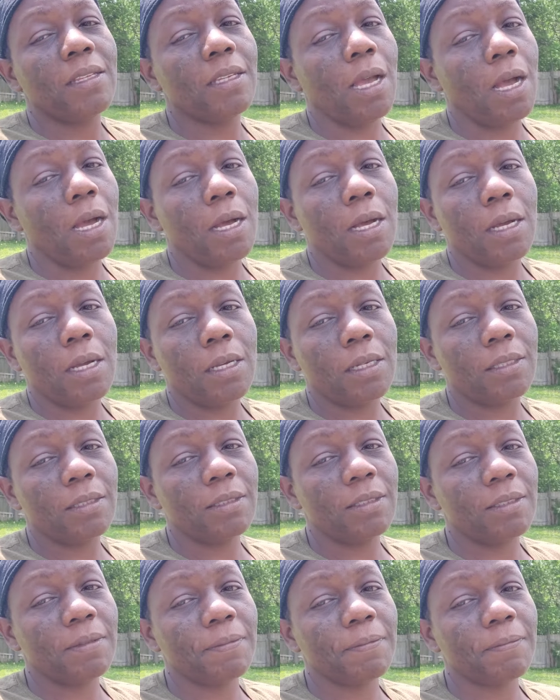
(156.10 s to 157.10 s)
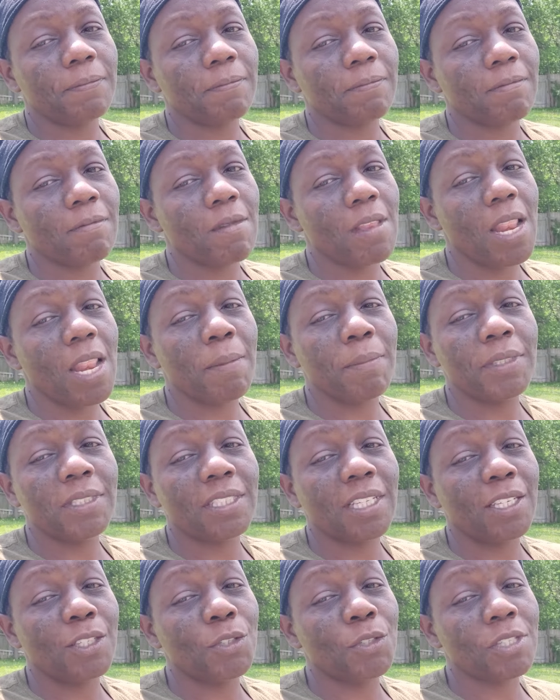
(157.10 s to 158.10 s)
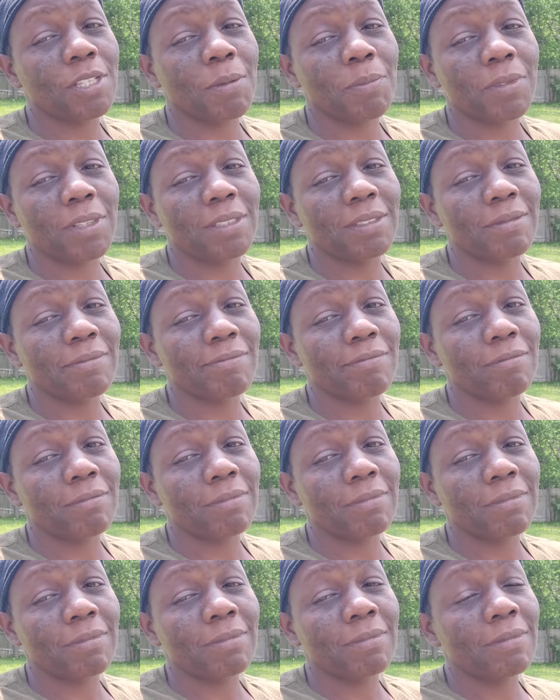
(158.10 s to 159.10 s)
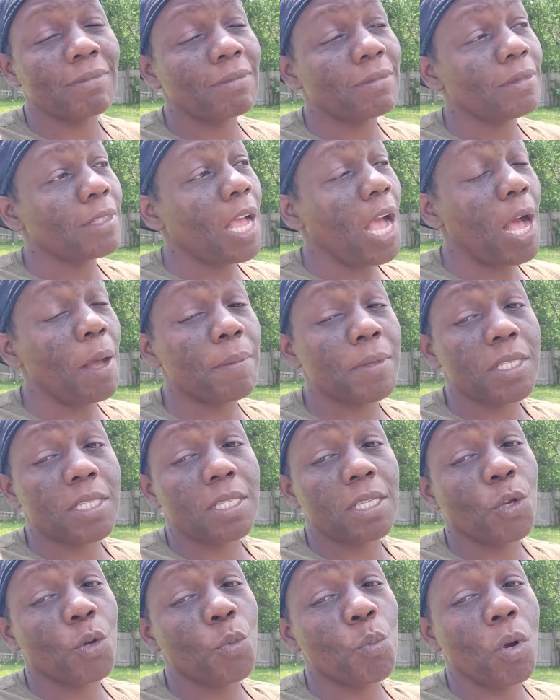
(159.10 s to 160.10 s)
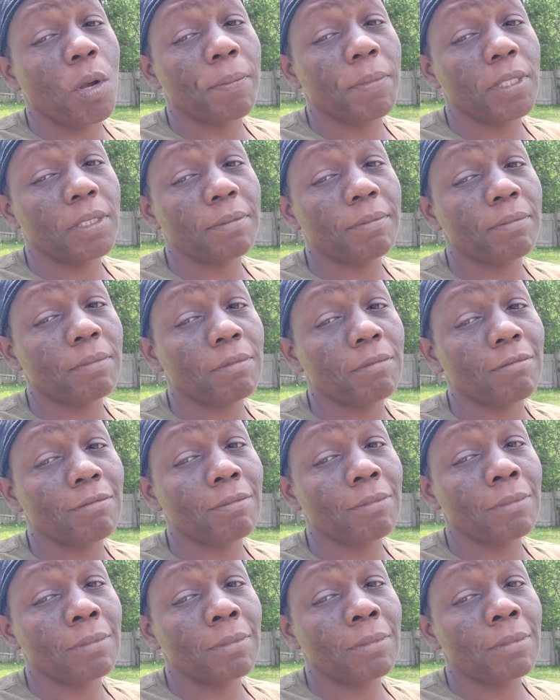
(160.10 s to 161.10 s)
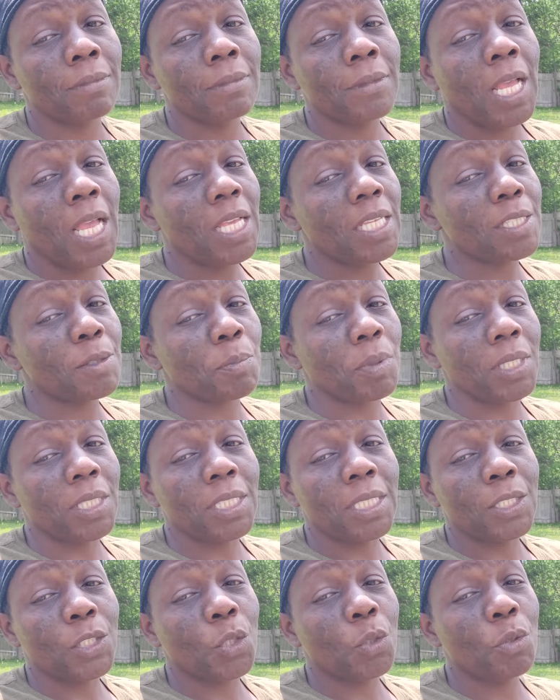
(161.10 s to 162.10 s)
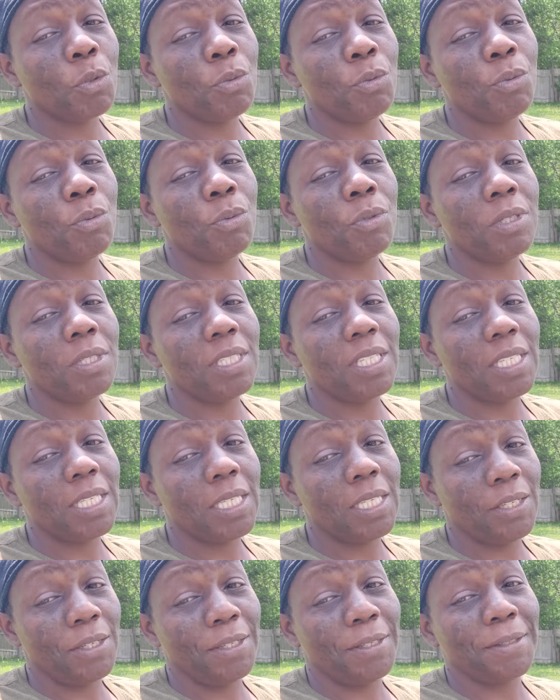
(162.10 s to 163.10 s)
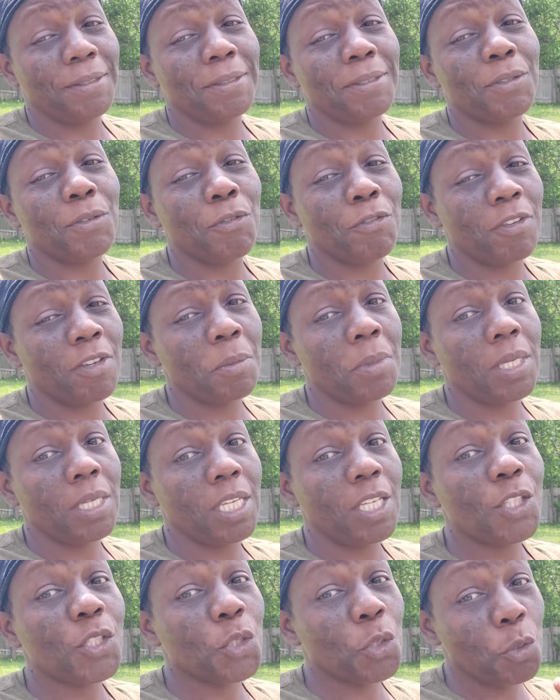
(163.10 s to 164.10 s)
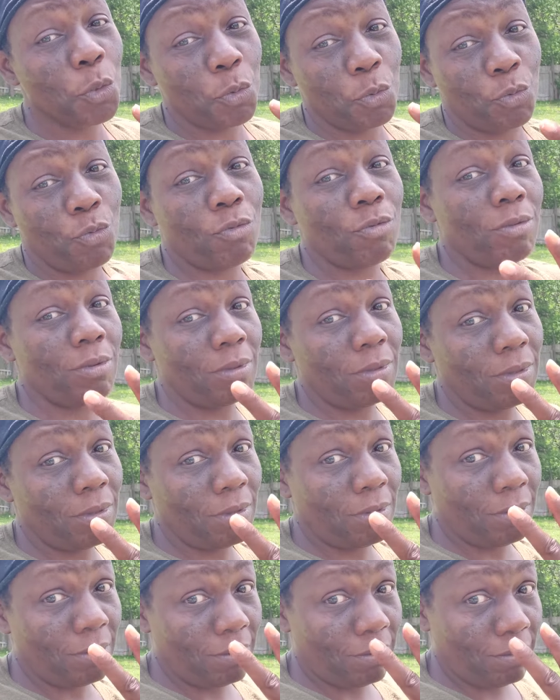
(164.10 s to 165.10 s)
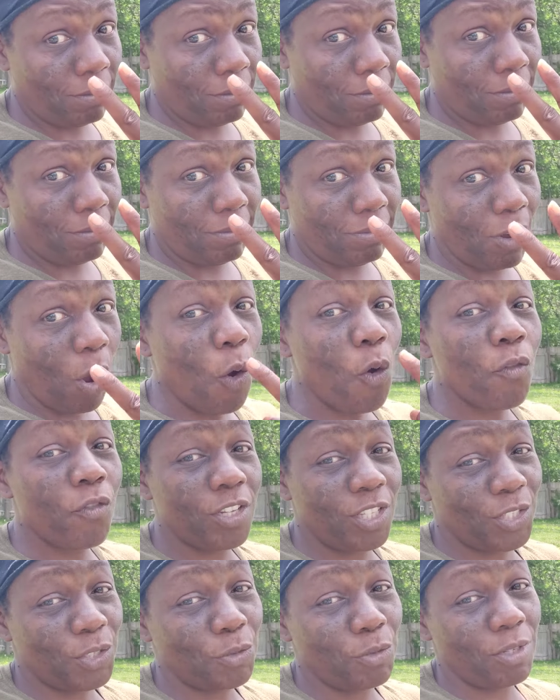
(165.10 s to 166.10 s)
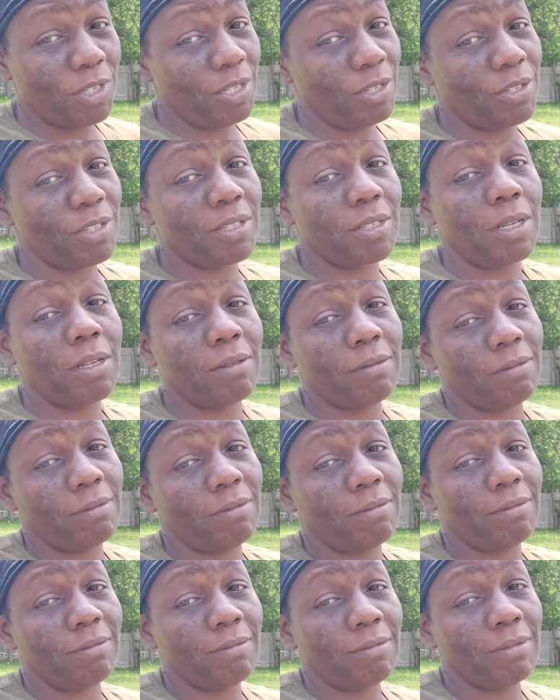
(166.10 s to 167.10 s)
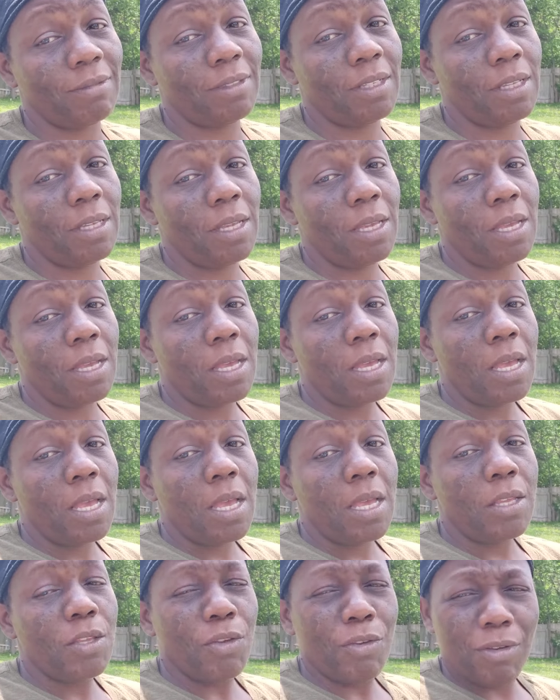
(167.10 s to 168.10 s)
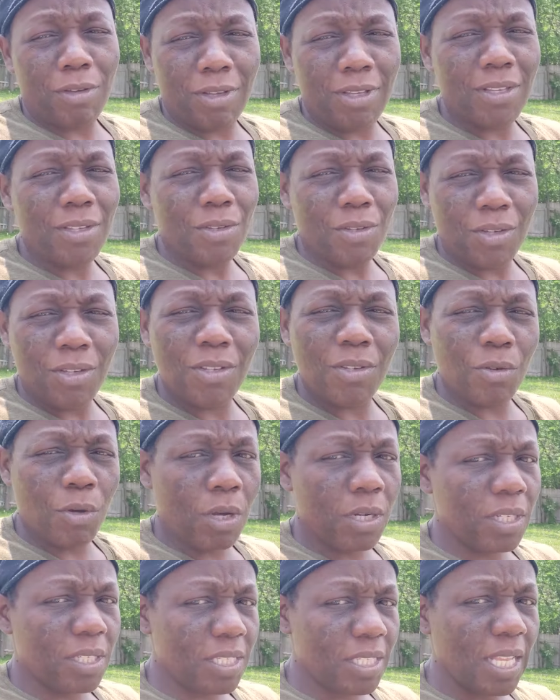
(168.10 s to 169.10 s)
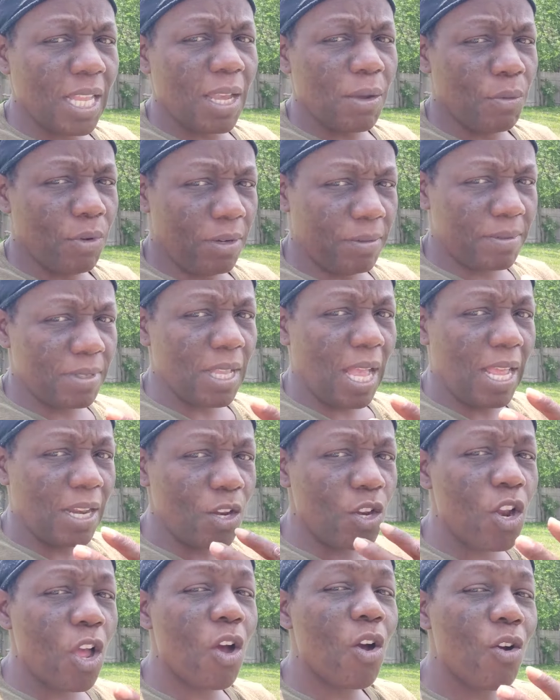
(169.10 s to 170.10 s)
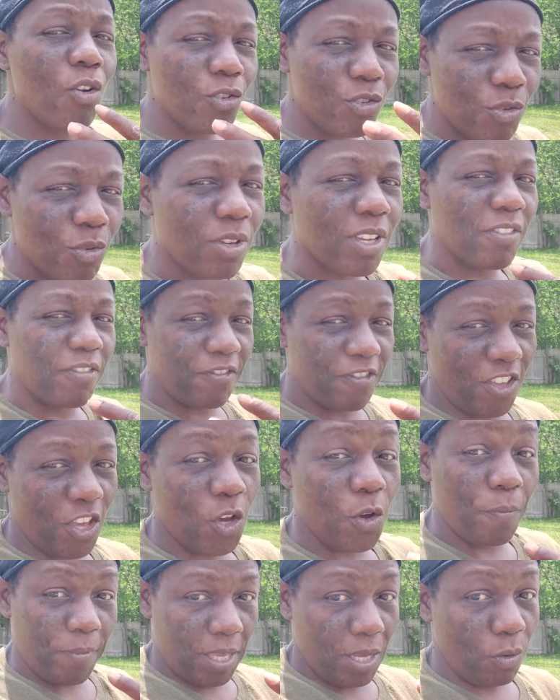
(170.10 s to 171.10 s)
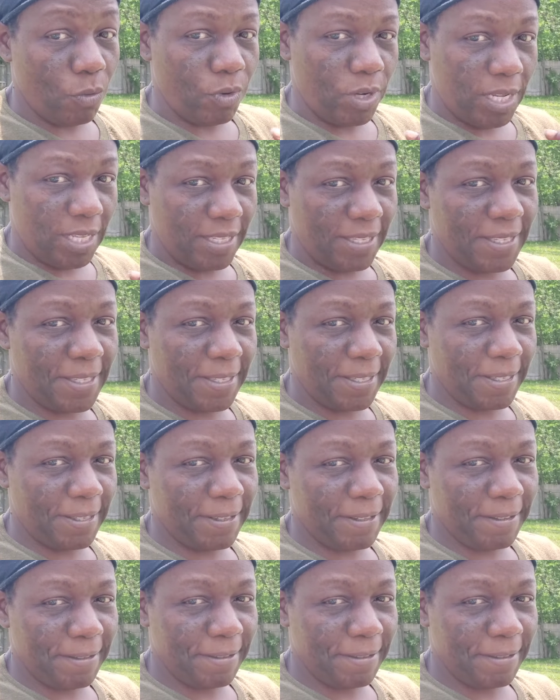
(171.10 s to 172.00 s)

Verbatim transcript: Y'all, let me tell you something. I'm a single woman. It's been two years. You feel me? Two, over two years now. You you understand what I'm saying? I know you can feel me on this.